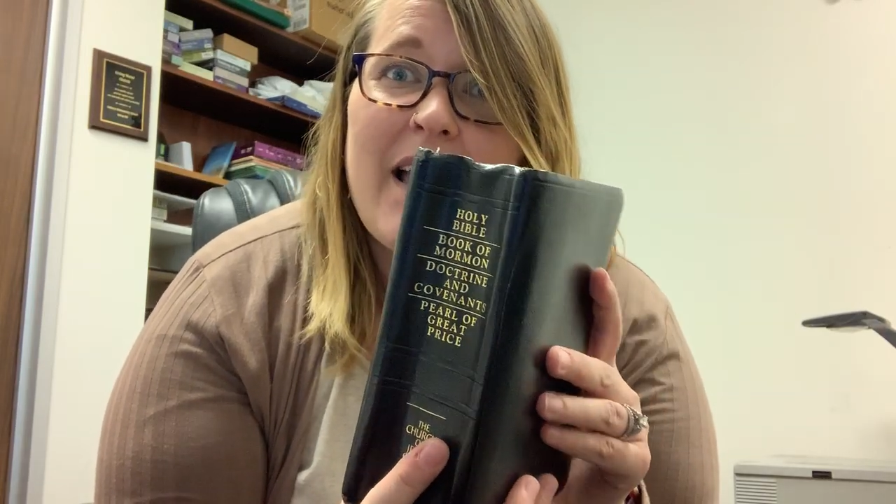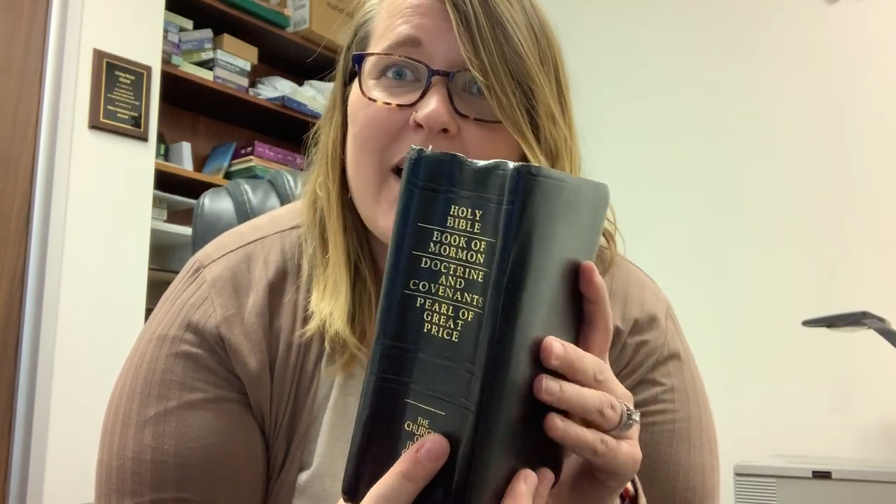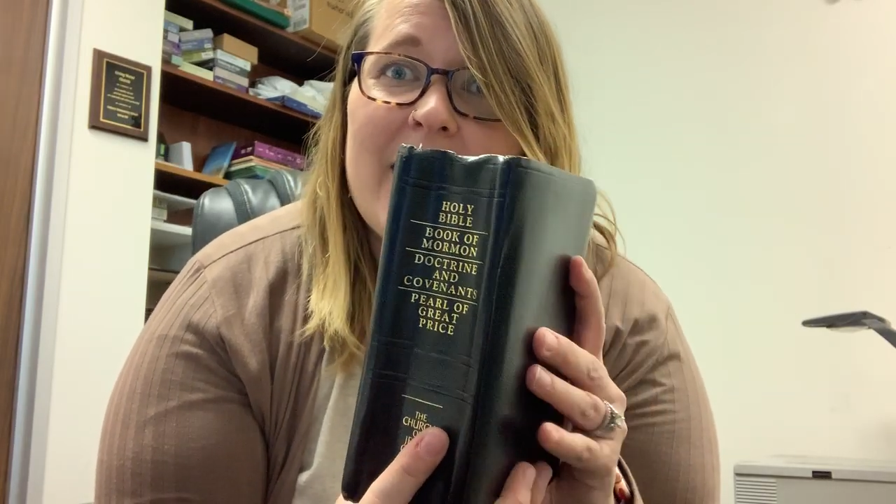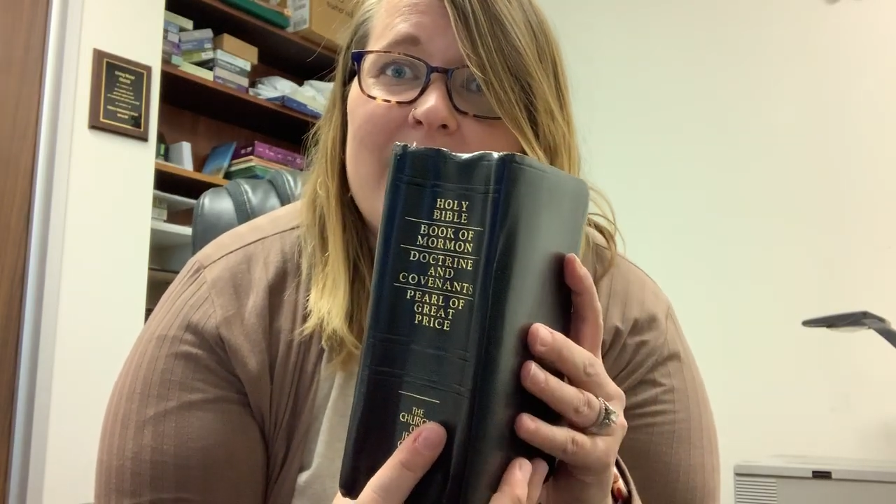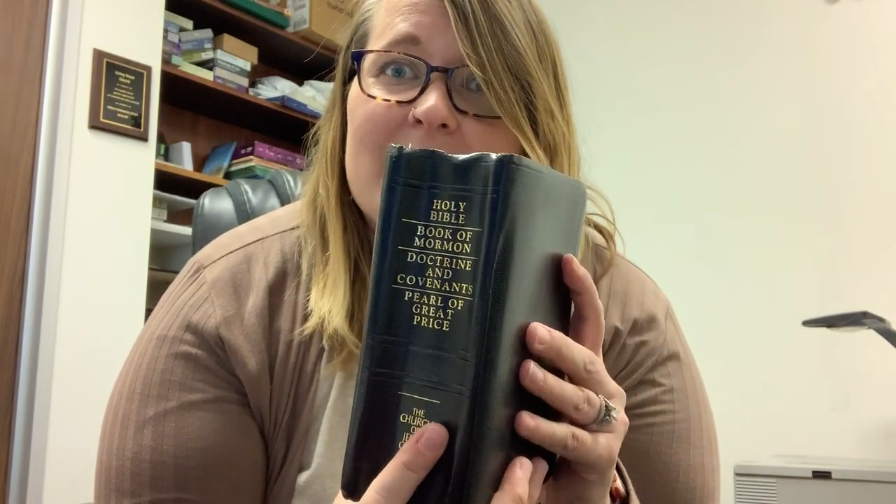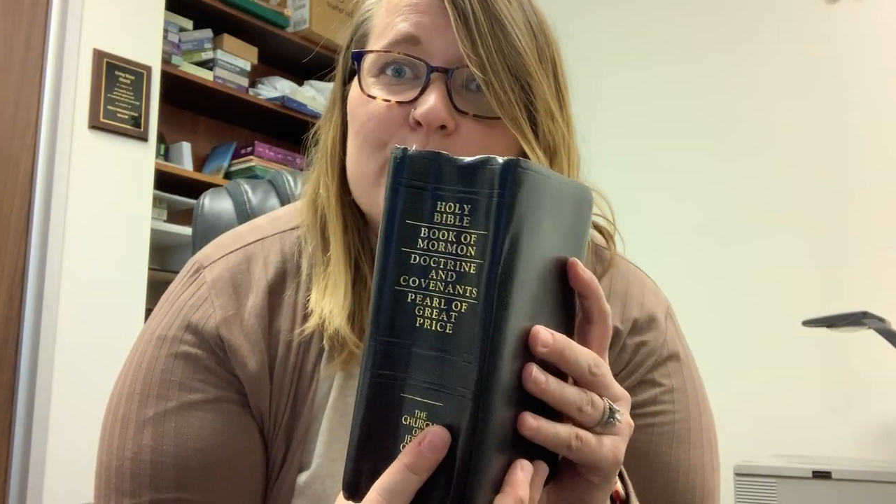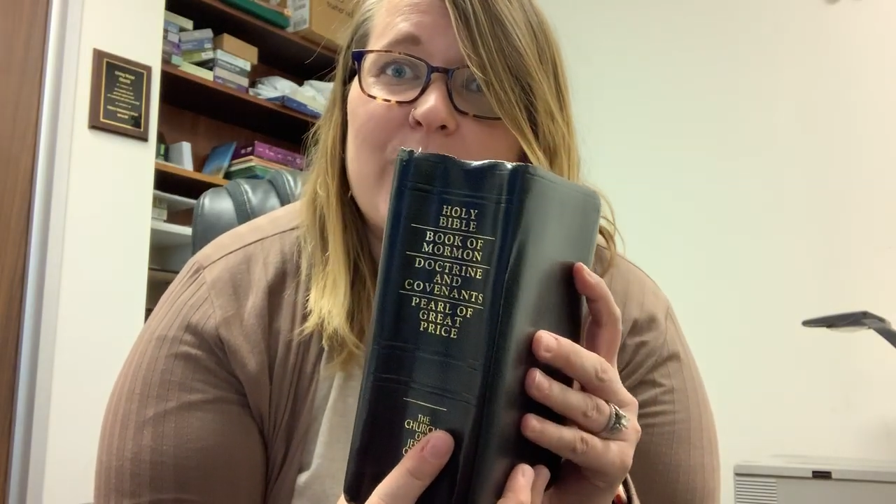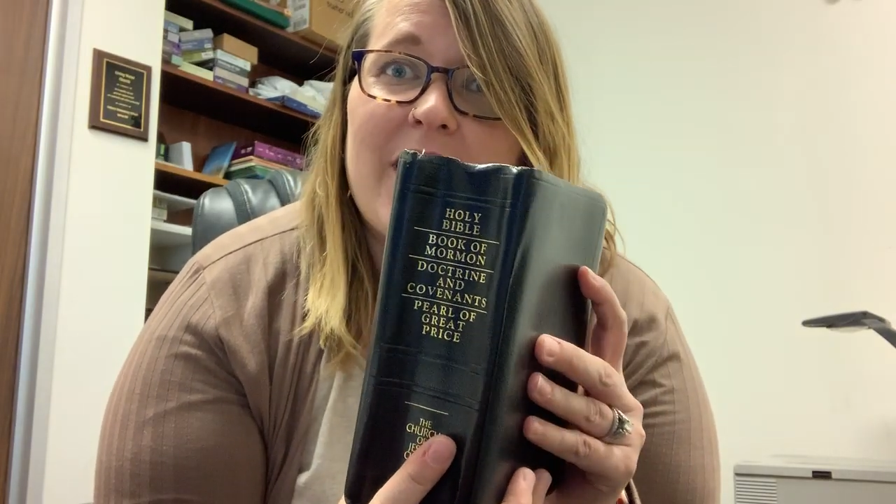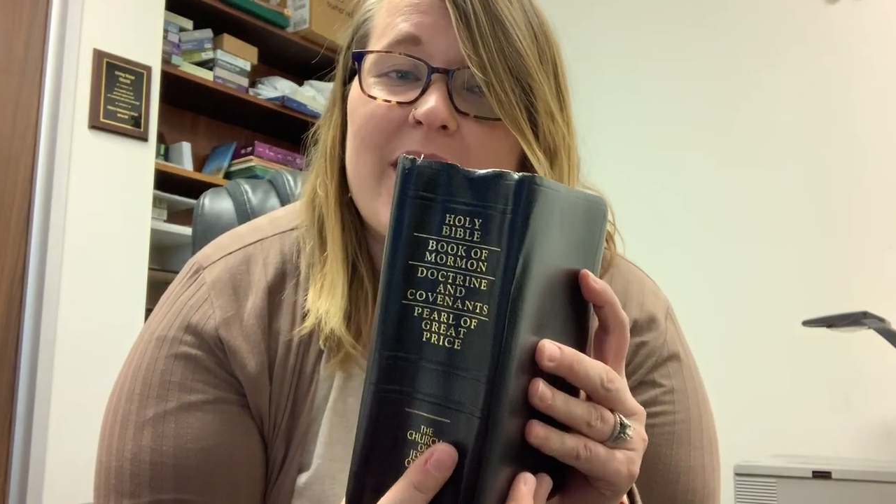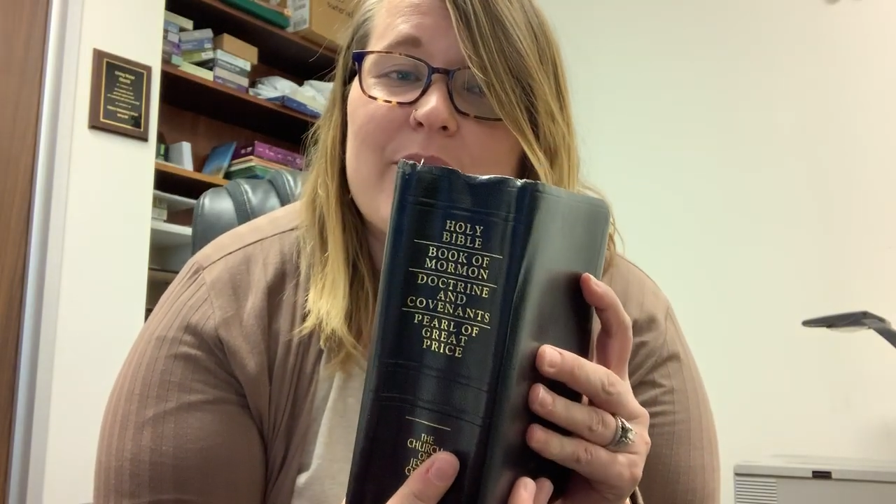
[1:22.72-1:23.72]
And
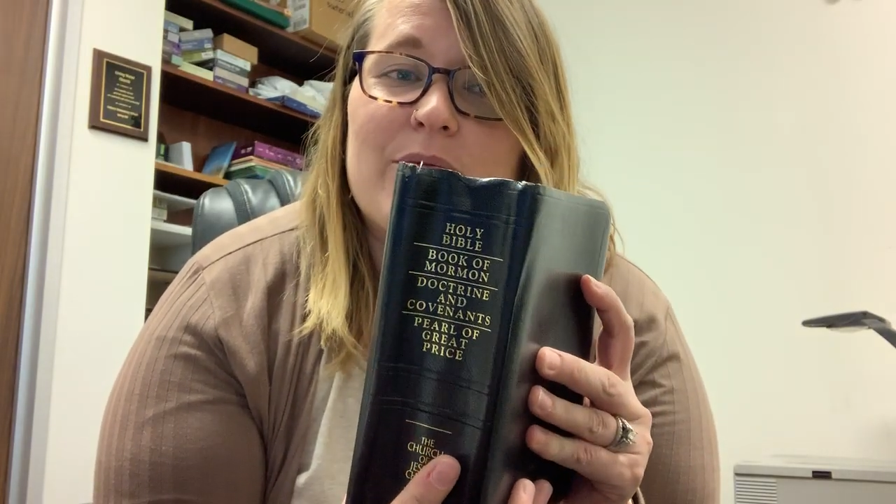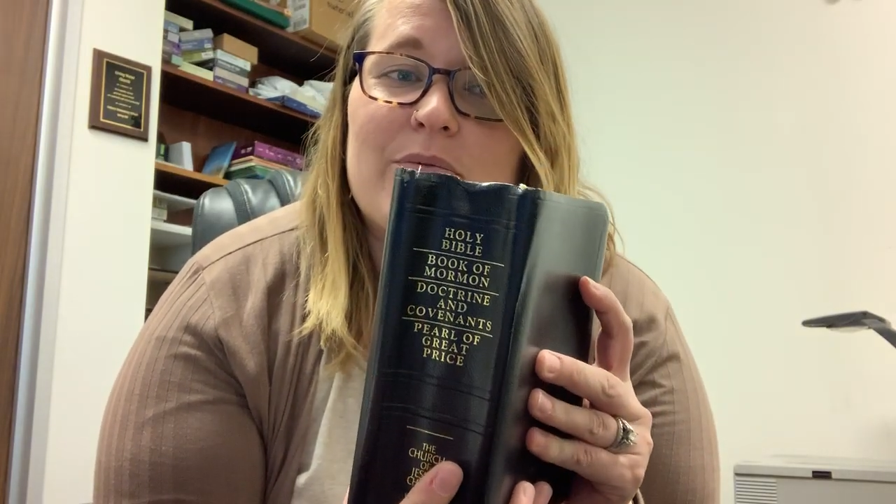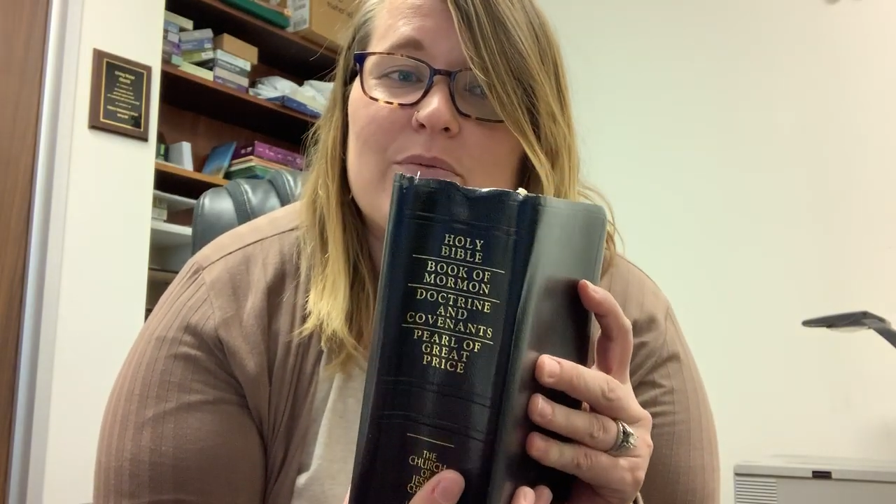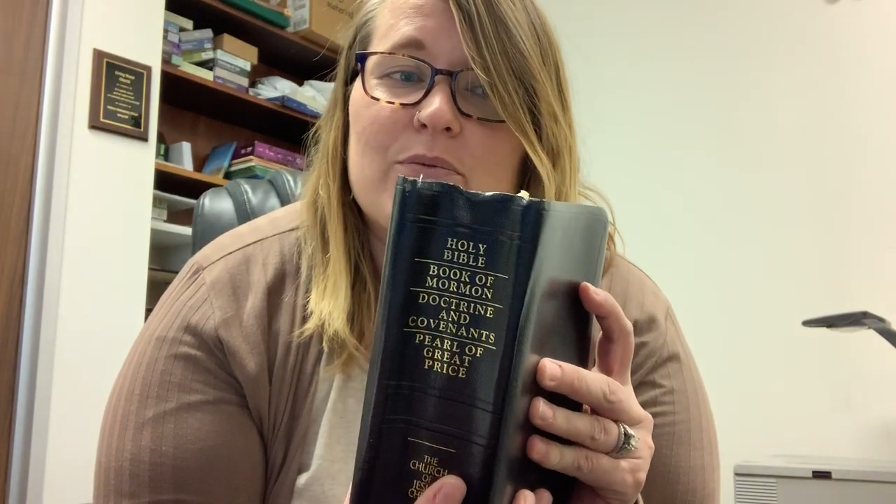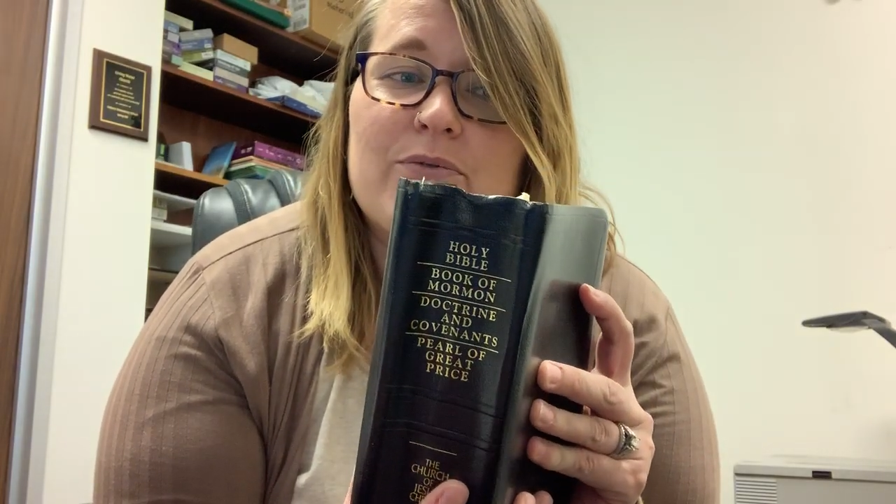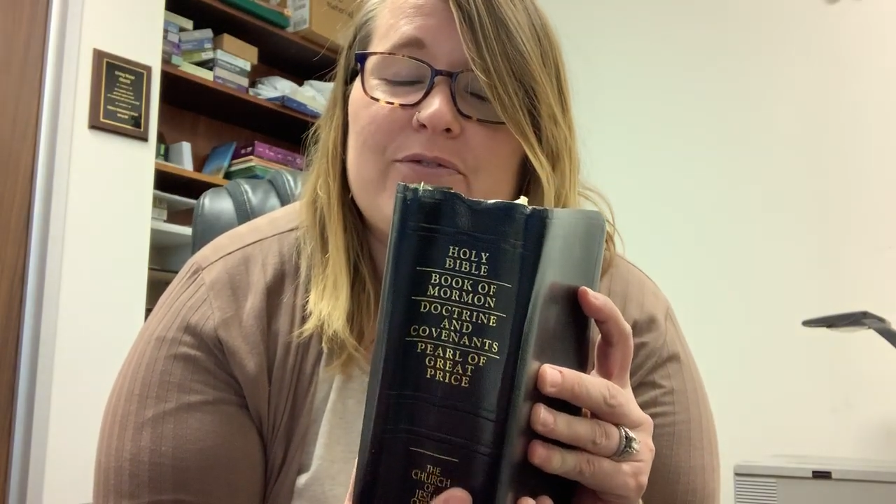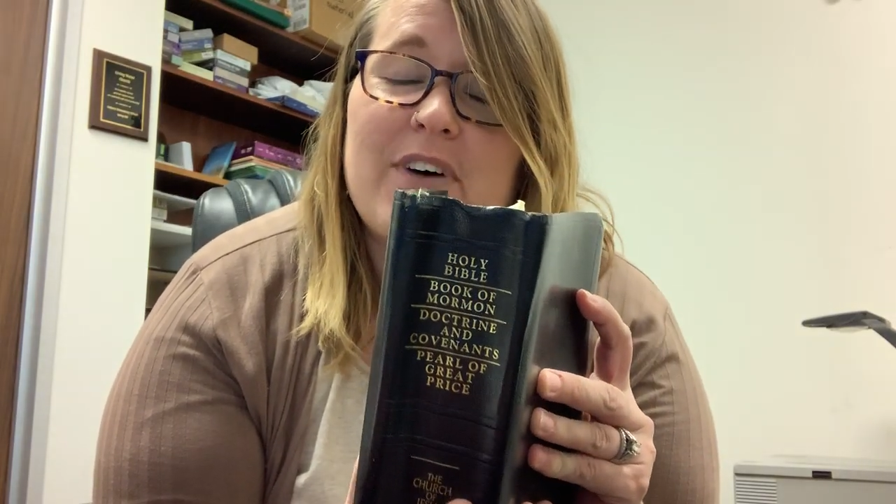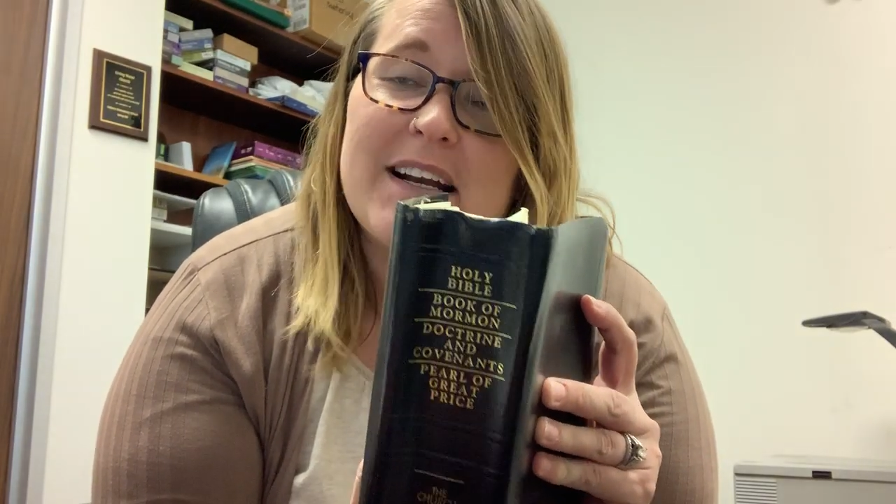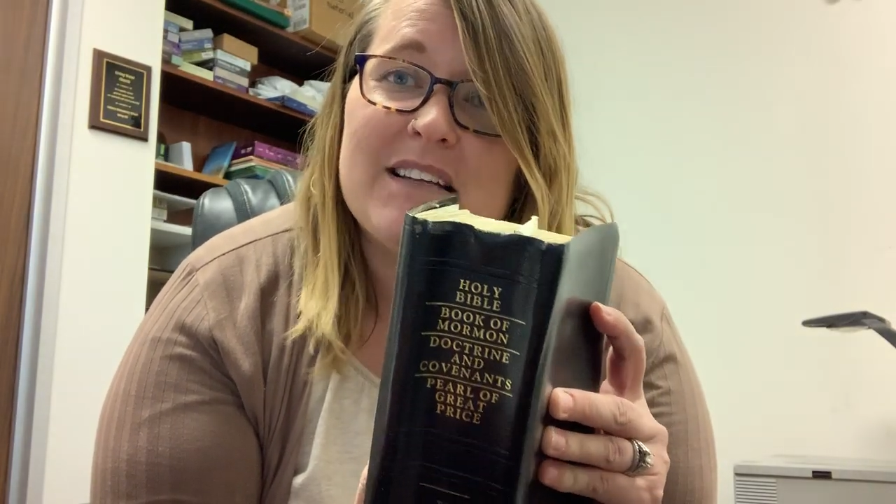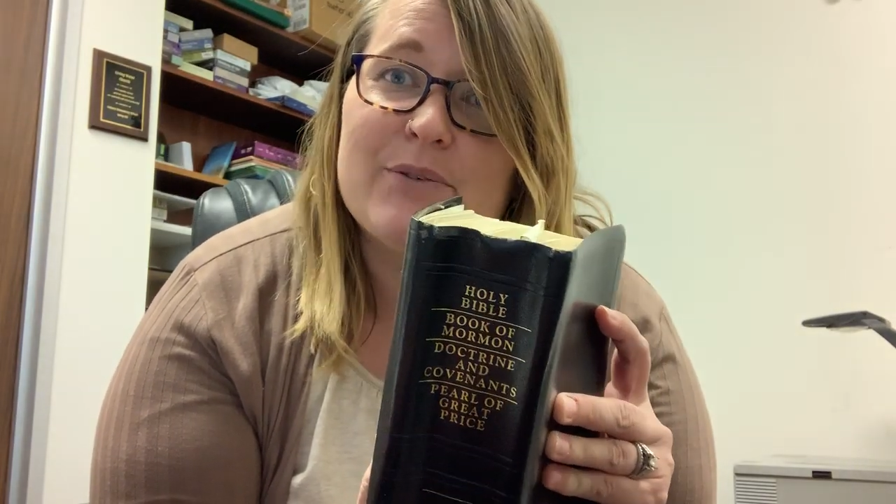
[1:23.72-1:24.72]
when I
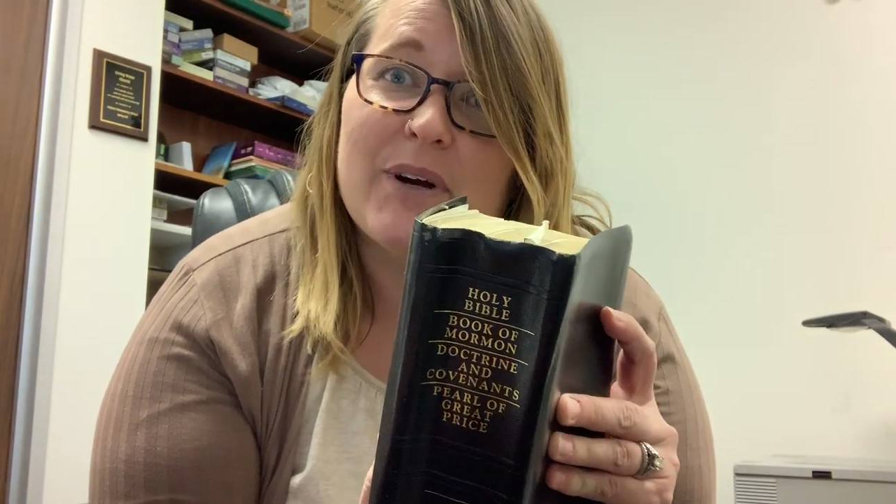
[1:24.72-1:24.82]
finally